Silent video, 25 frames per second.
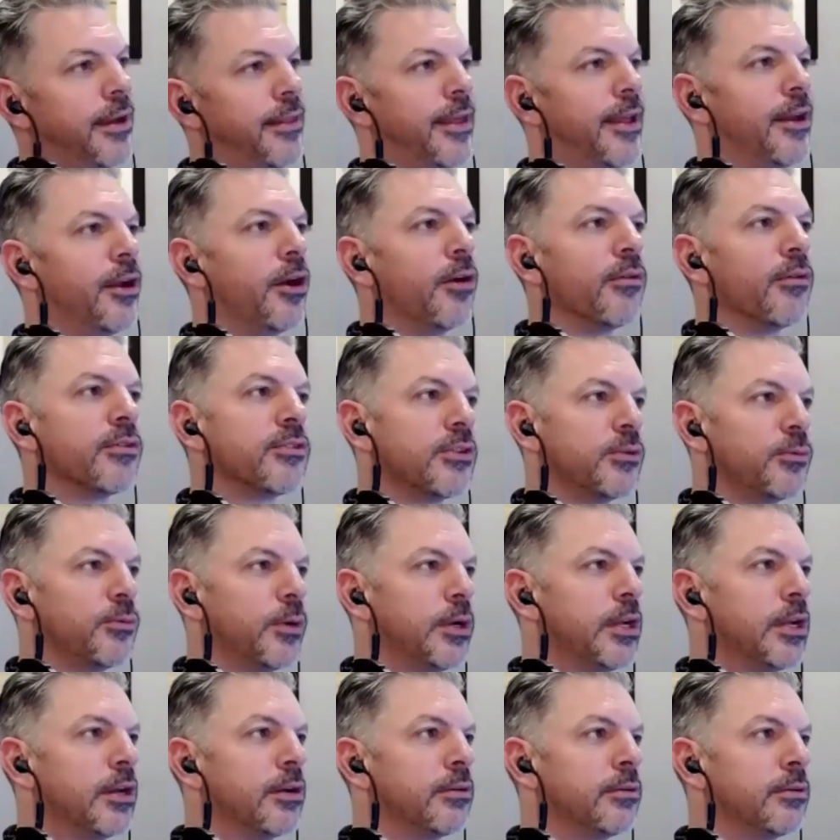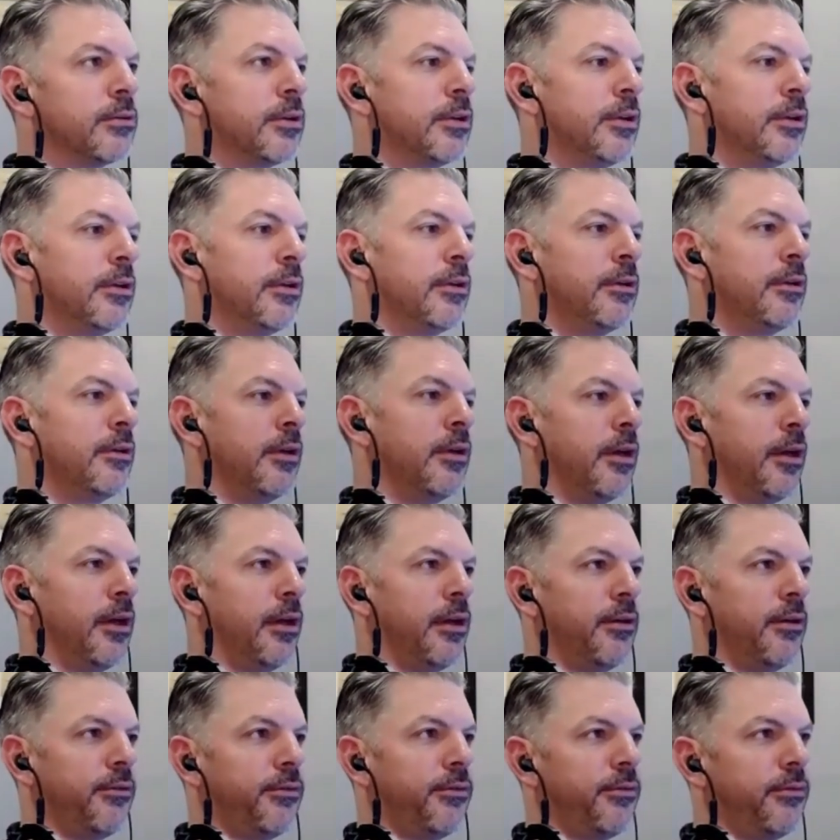kind of that Overton window
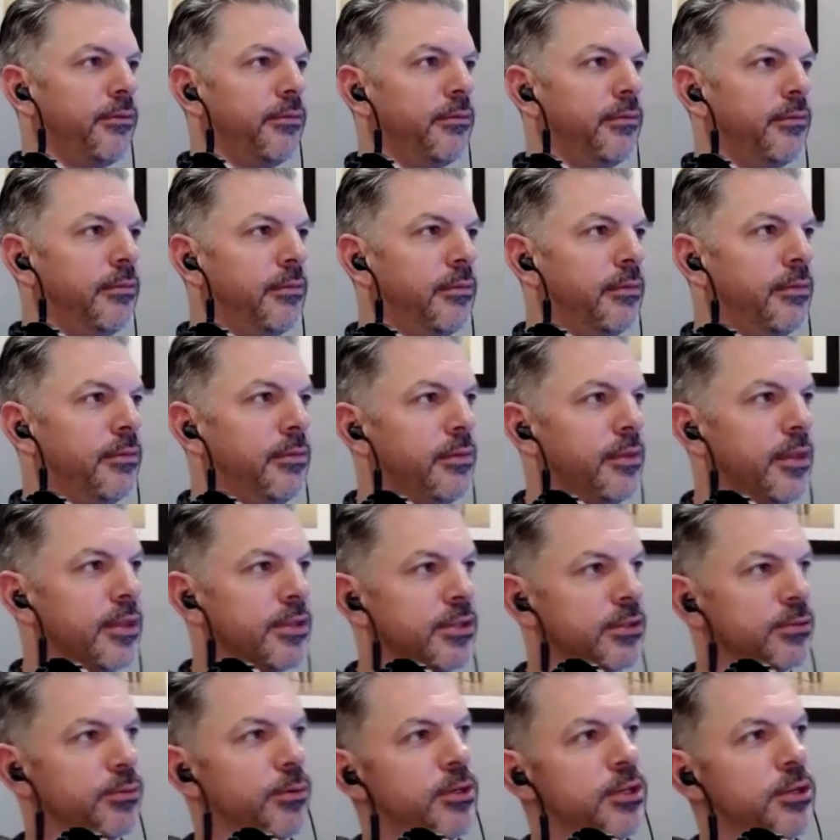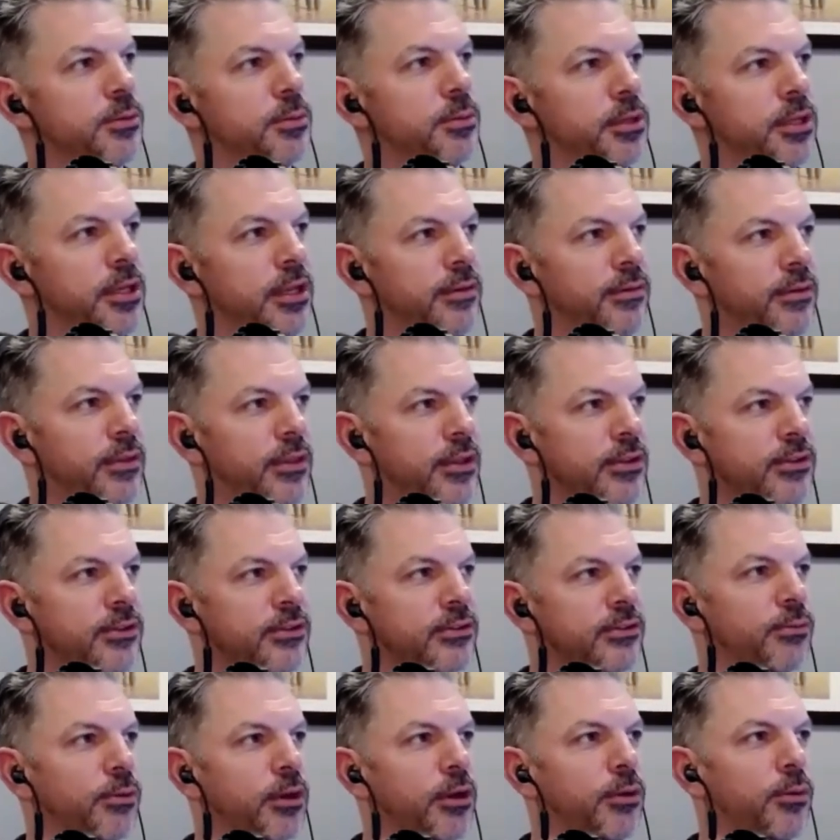of this is what you believe and
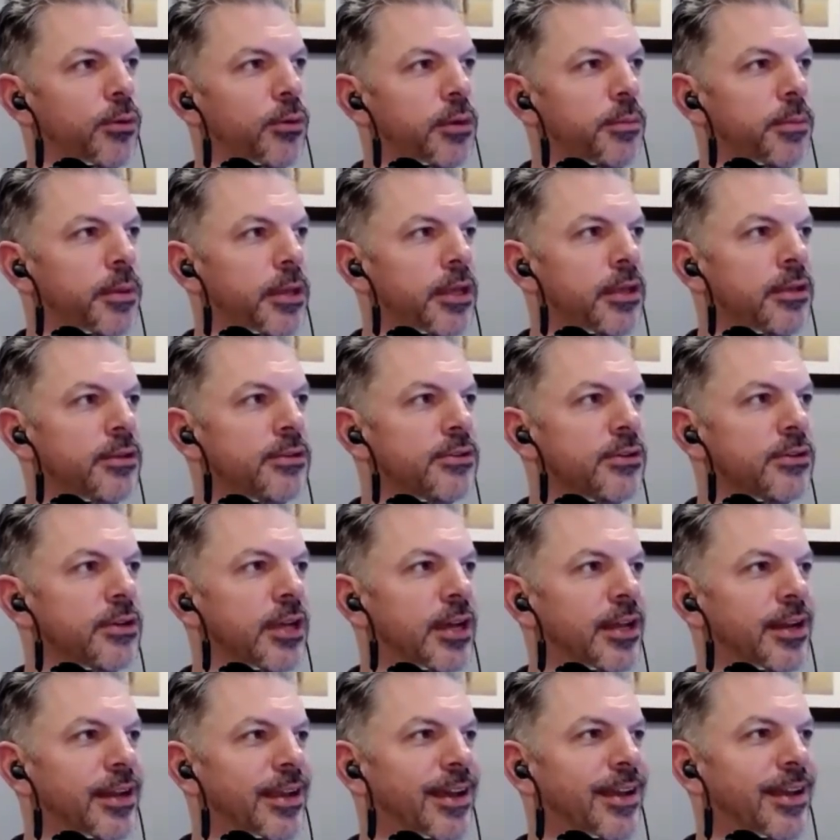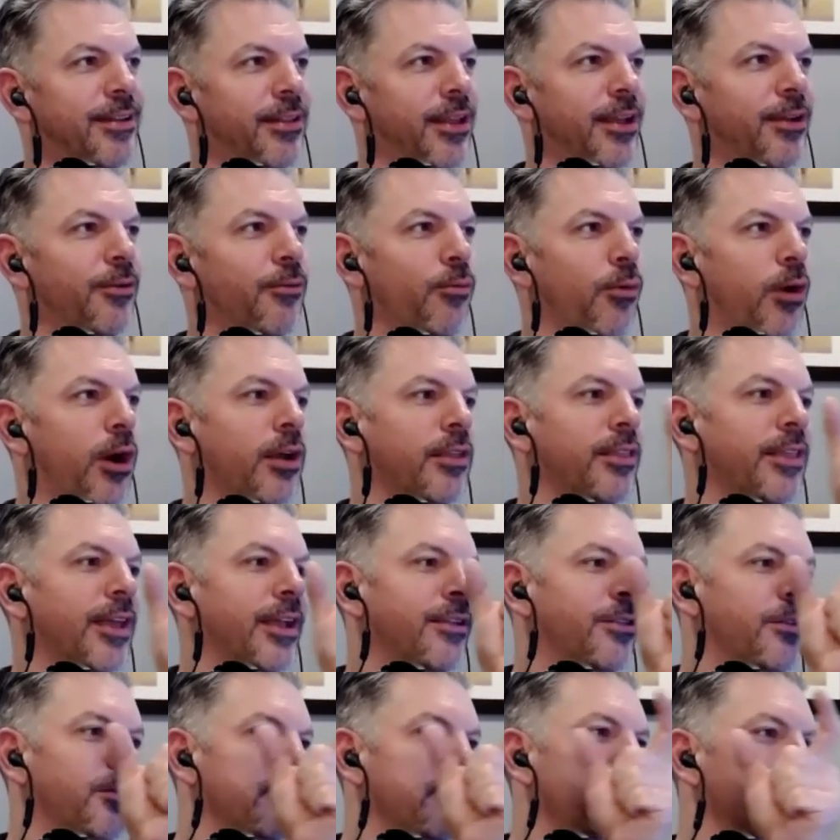this is where you want to be. So you kind of got to like walk
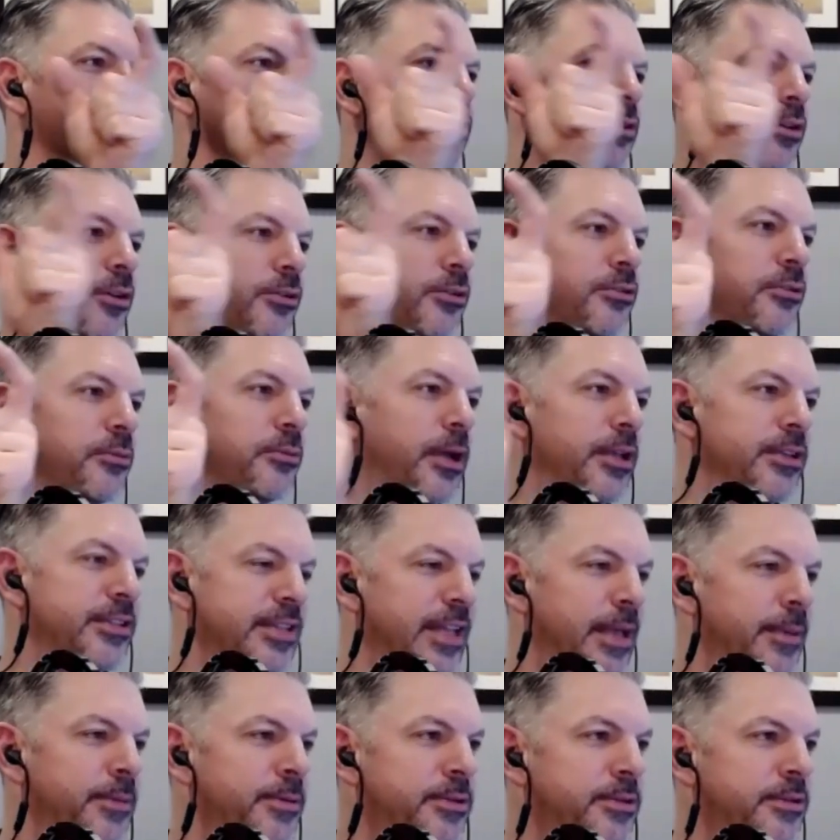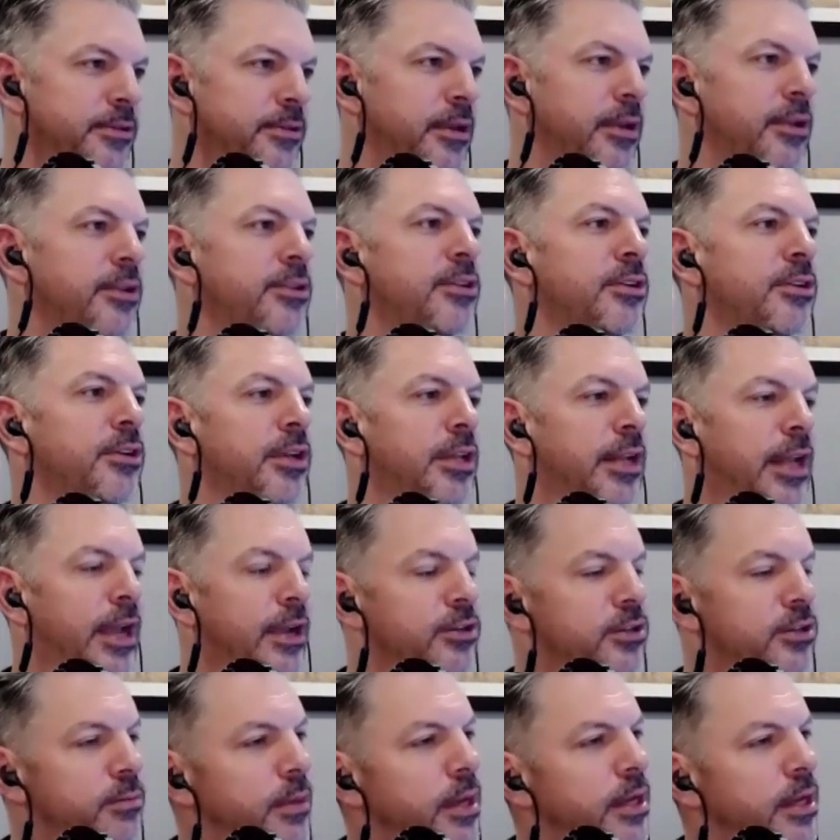that closer and closer by steps until you can
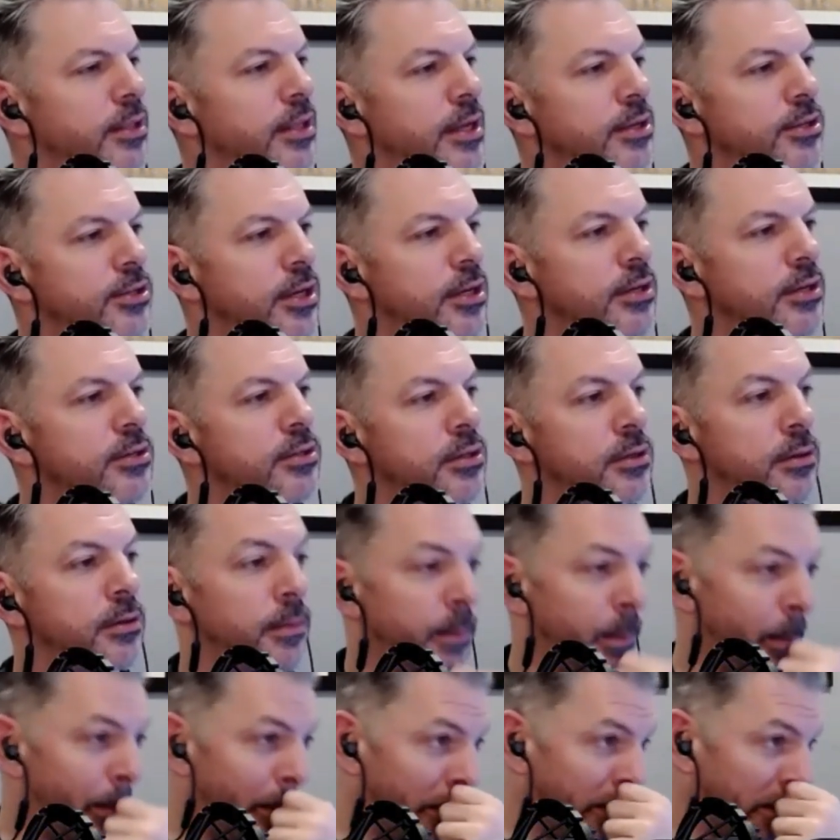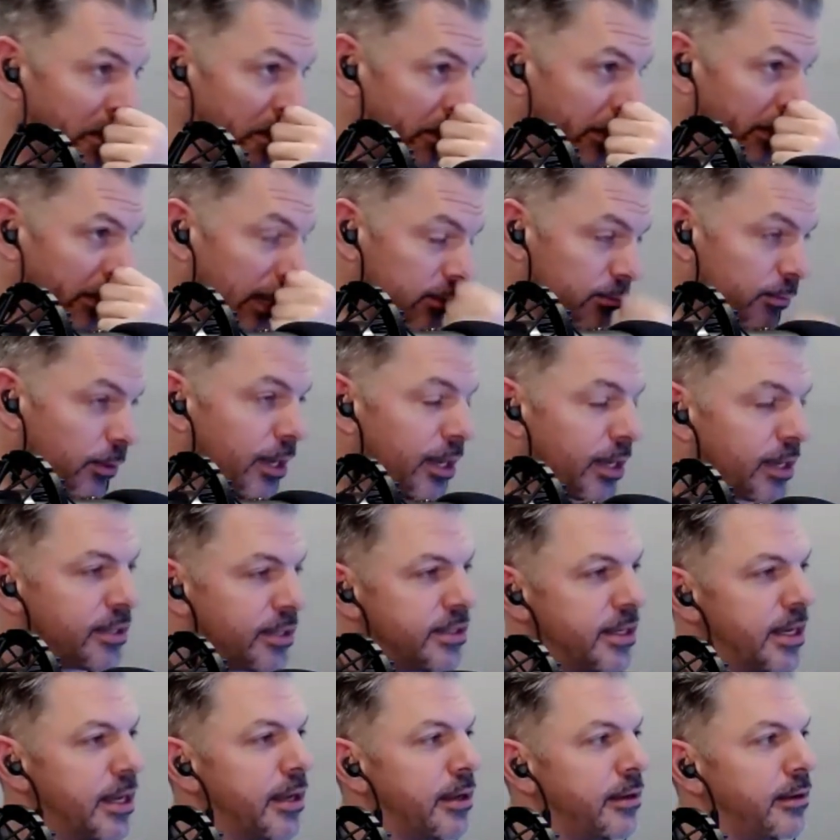actually make that change. That's why it
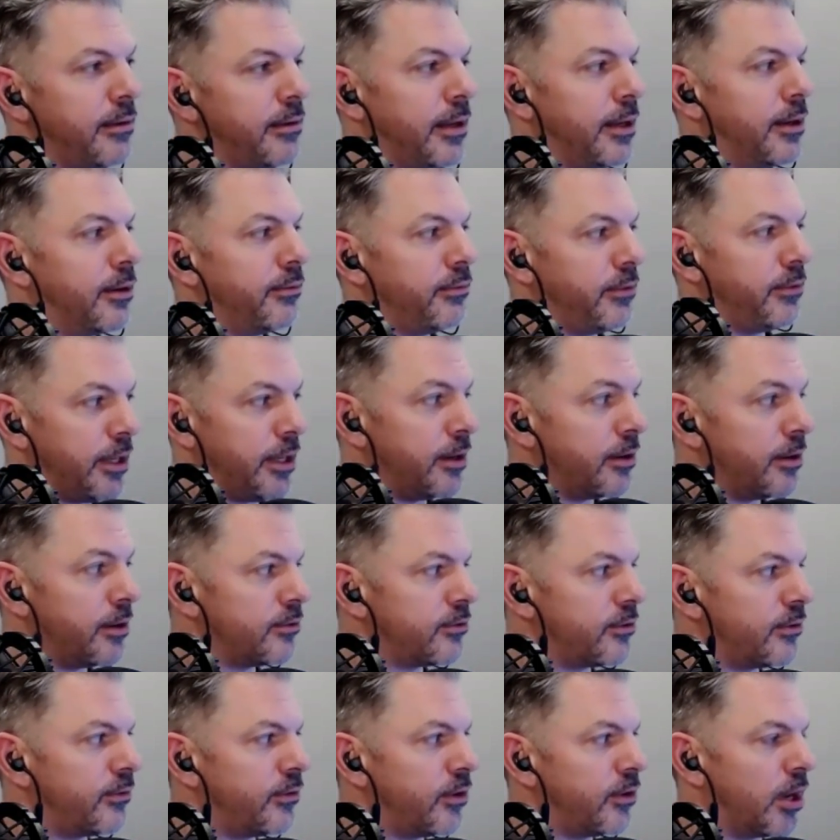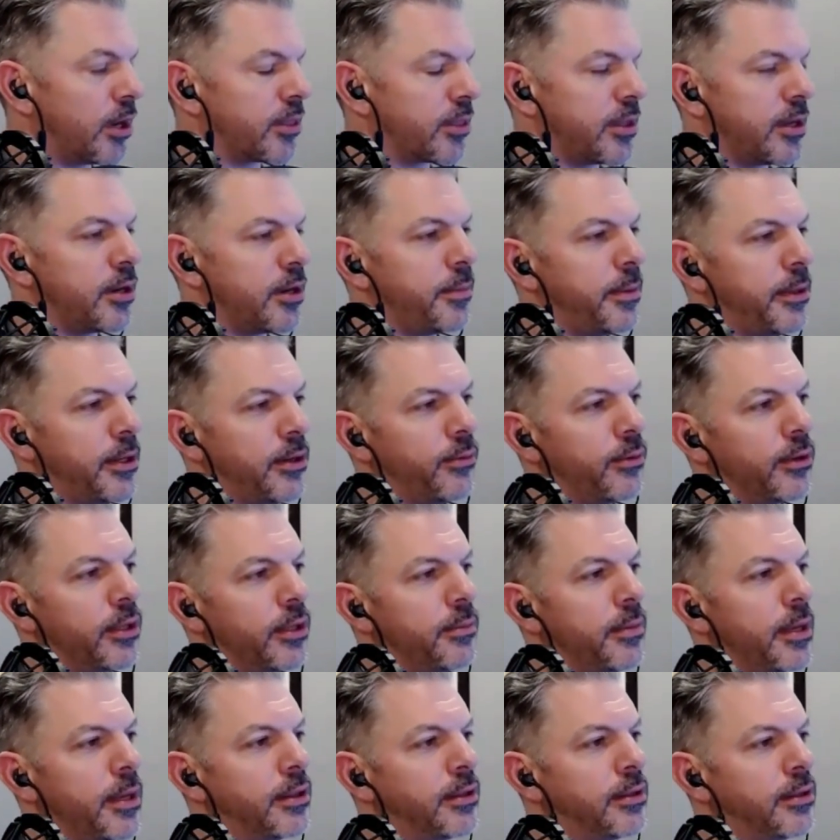can take, you know, years of talk therapy to
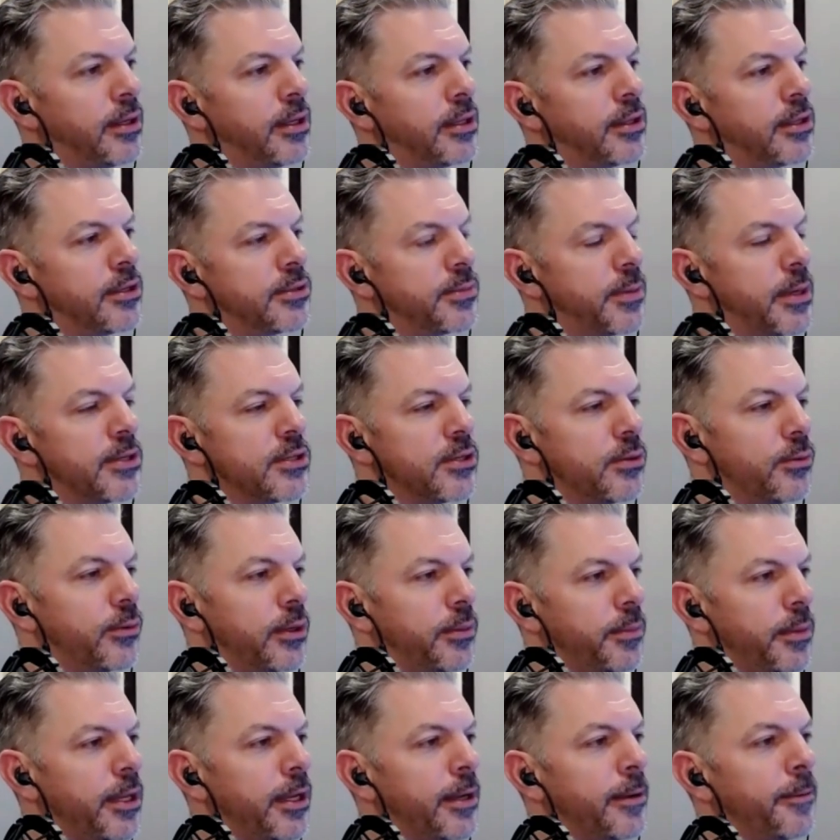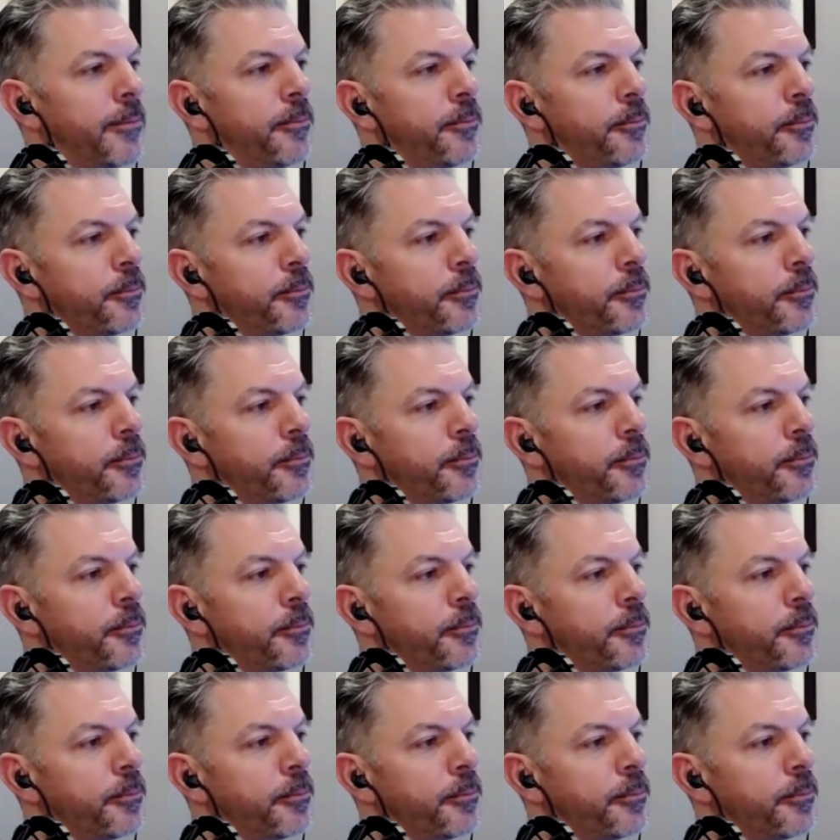really get the space you want to be.